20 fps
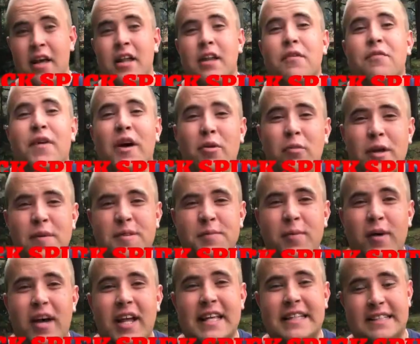The funnel web
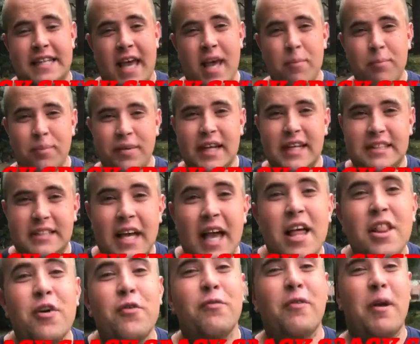spiders and plus
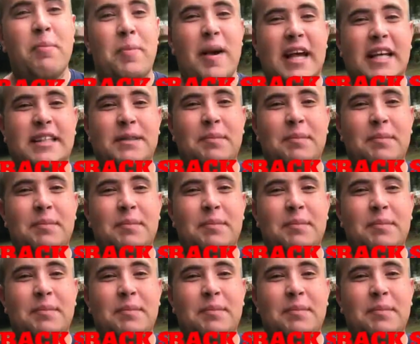the redback